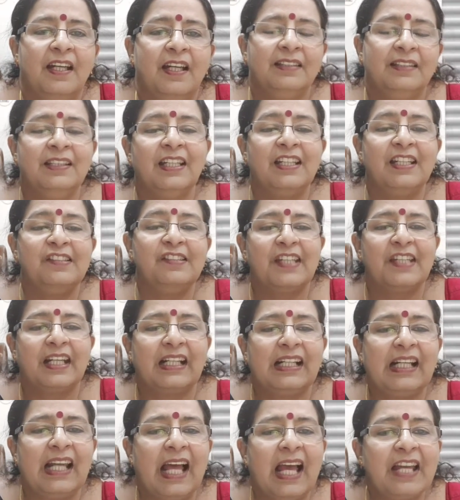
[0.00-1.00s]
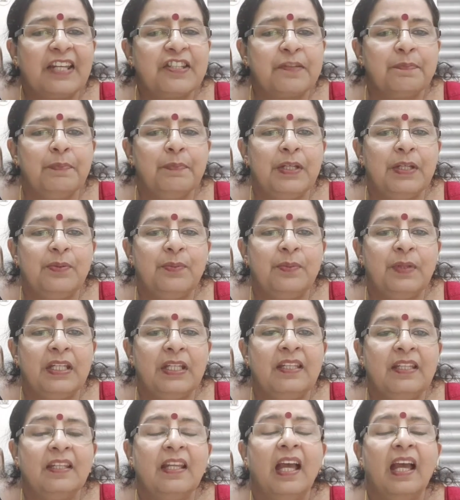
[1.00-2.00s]
There is a clash
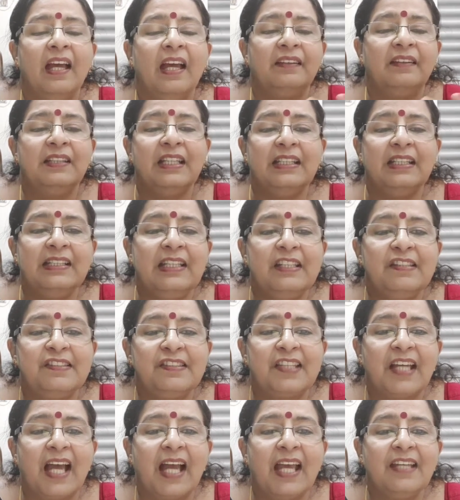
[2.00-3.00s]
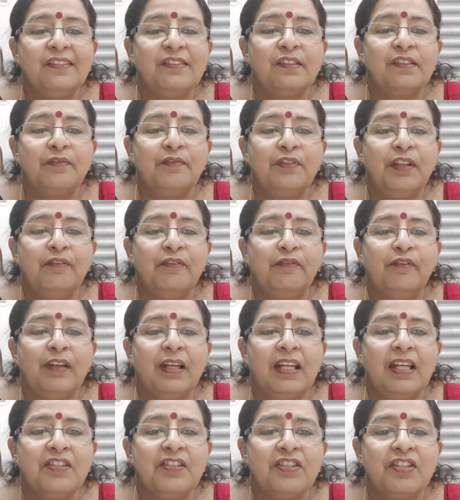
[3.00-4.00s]
between the desires of the
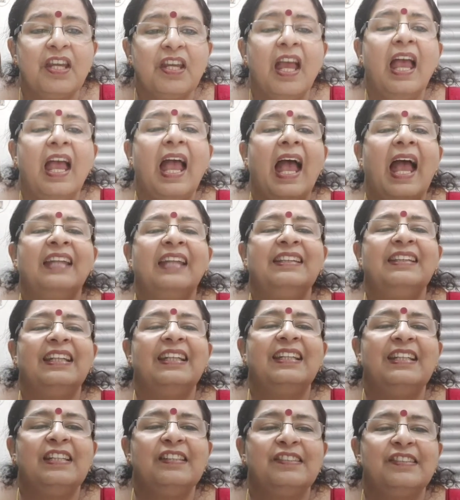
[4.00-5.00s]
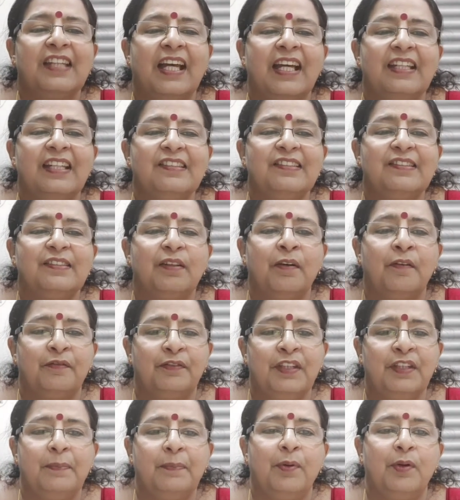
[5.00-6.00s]
flesh and the desires
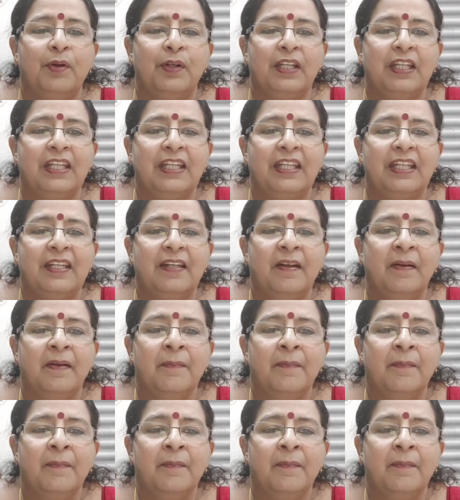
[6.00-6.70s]
of the body.